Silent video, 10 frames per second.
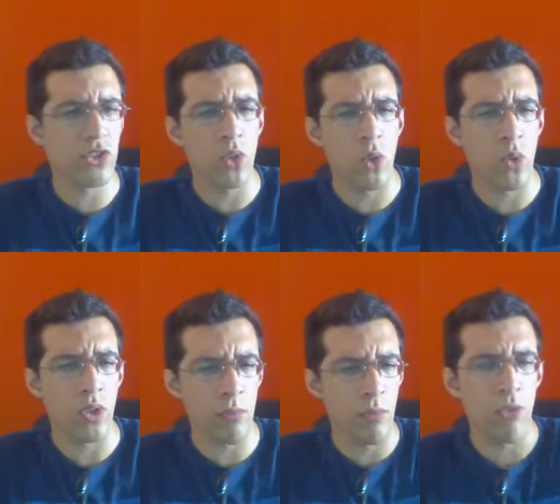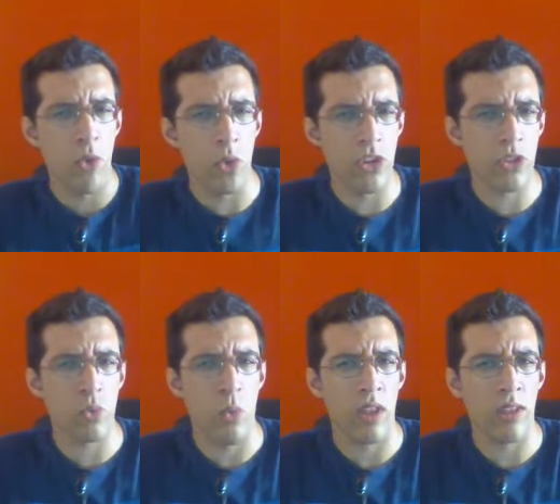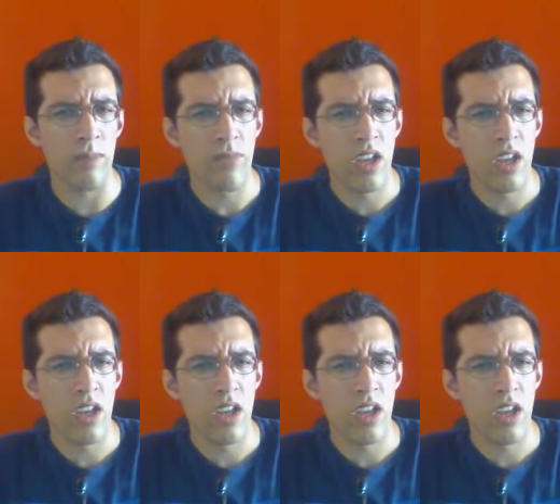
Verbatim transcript: story before this one.